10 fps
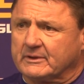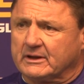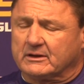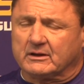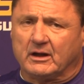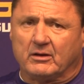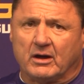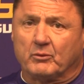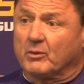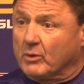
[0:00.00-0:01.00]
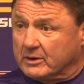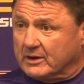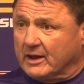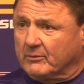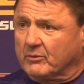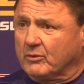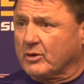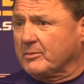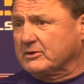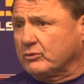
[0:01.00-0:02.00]
And we won the game. We
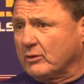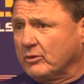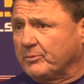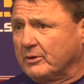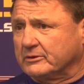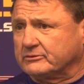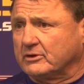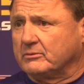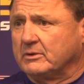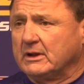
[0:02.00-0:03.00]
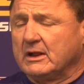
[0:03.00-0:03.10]
won it by 21 points. So.